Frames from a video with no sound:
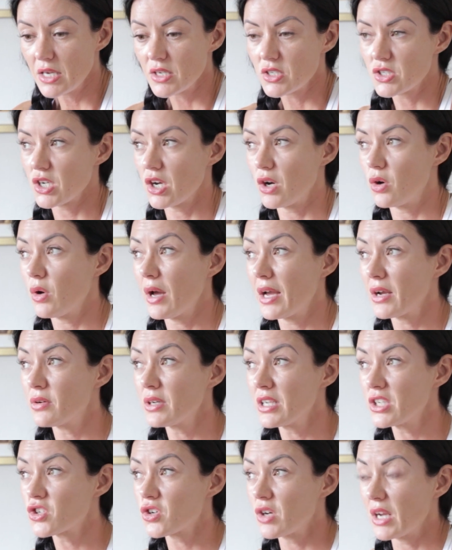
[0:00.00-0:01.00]
So I
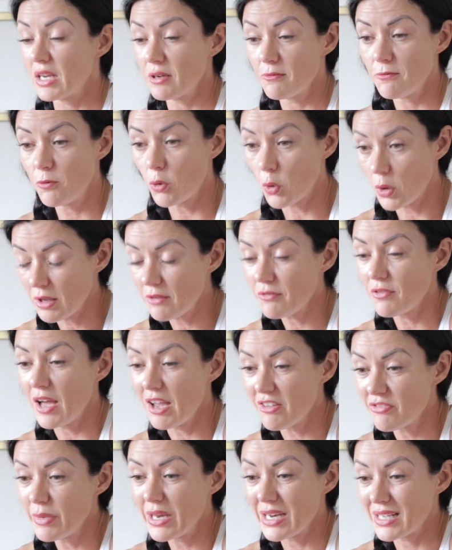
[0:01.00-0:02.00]
only train
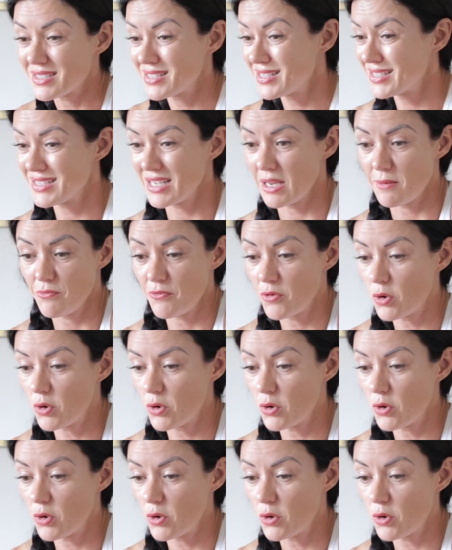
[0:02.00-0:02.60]
45 minutes. That's it.